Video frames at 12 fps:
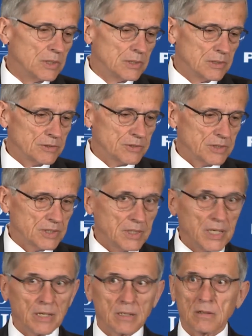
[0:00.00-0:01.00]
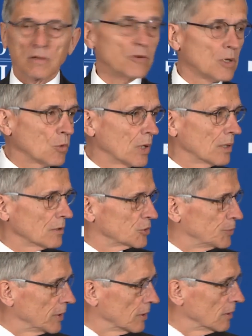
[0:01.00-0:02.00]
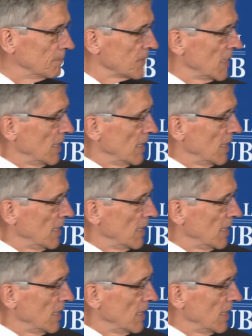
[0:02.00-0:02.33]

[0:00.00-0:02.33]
is the head of our wireless bureau,